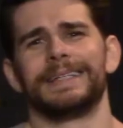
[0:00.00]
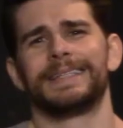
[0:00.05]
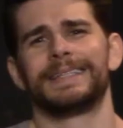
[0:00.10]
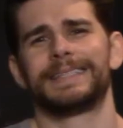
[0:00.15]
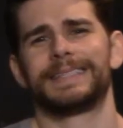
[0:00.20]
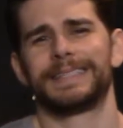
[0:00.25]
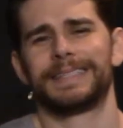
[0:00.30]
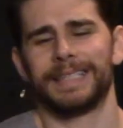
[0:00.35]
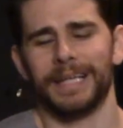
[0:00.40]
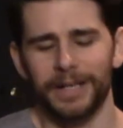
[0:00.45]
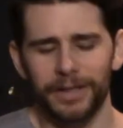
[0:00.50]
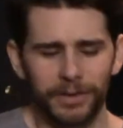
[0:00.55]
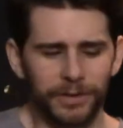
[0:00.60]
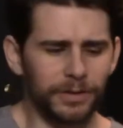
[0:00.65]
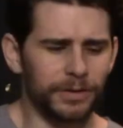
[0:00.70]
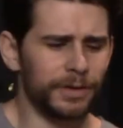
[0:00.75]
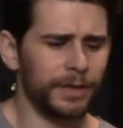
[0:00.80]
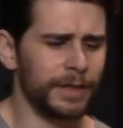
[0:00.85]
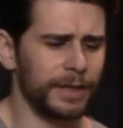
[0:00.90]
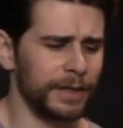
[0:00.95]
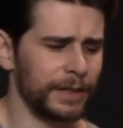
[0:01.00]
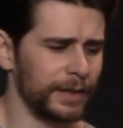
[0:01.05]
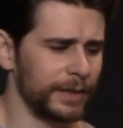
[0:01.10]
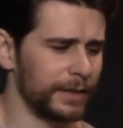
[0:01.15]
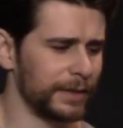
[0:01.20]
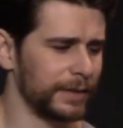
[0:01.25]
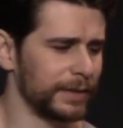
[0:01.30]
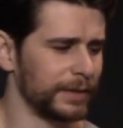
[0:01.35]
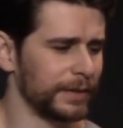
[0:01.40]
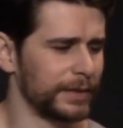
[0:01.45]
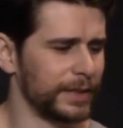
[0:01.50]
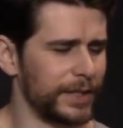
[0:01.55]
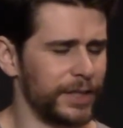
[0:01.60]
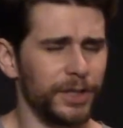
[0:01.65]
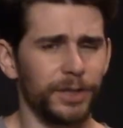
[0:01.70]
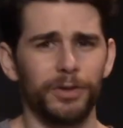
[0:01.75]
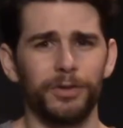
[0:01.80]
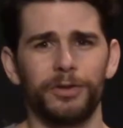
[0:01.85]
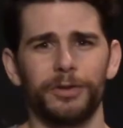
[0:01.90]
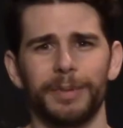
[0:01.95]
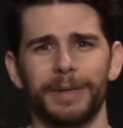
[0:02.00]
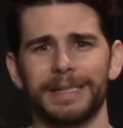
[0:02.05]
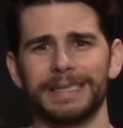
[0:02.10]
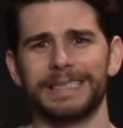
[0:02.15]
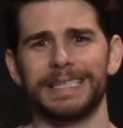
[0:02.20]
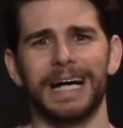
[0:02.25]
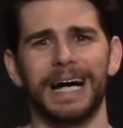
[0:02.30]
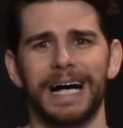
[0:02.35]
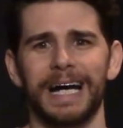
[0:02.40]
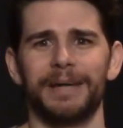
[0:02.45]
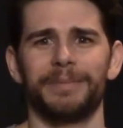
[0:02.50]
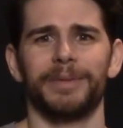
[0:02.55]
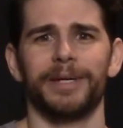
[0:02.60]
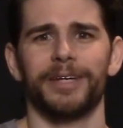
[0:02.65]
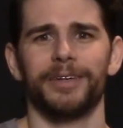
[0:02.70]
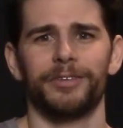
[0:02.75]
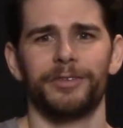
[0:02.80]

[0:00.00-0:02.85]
Subtle cues about timing.